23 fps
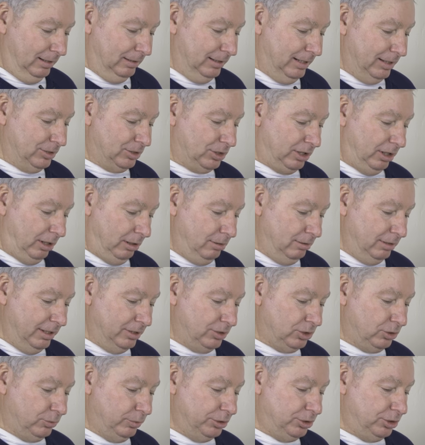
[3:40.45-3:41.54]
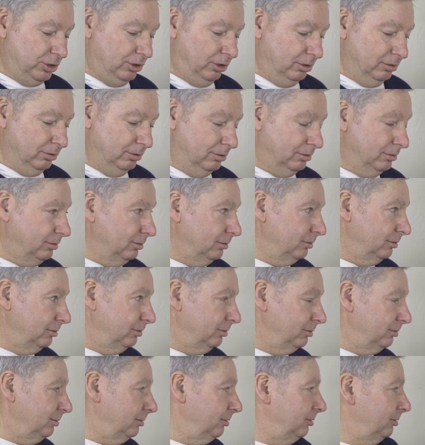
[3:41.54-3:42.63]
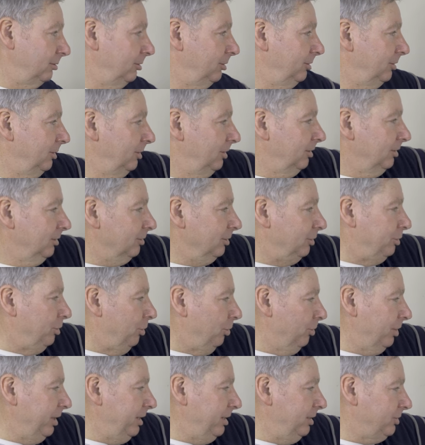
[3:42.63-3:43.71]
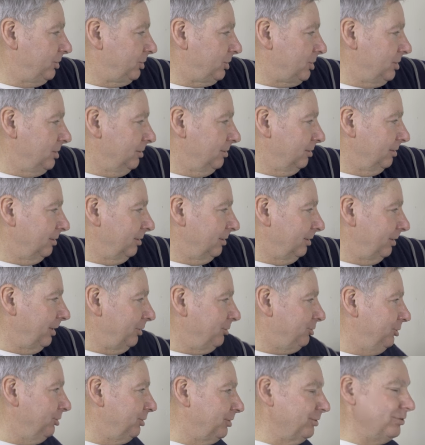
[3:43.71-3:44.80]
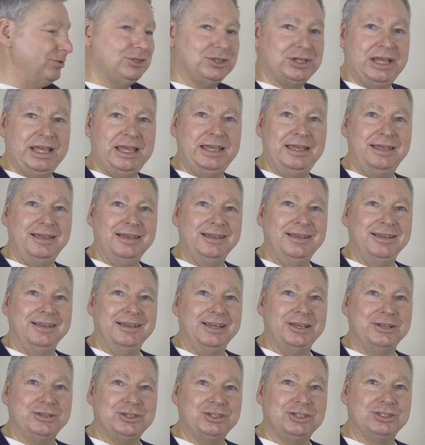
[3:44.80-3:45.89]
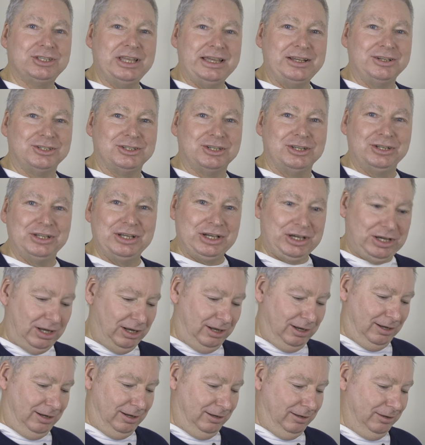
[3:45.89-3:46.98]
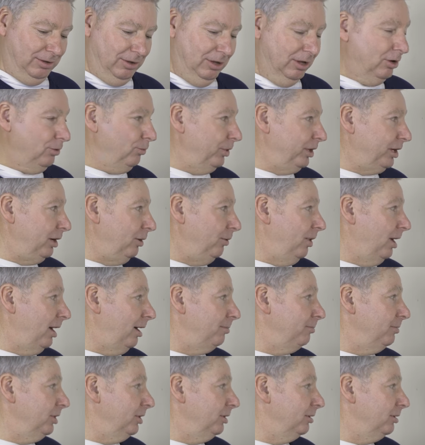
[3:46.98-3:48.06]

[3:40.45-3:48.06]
let's go, let's switch it on. The noise, as you can see, it sticks to the car. We go up,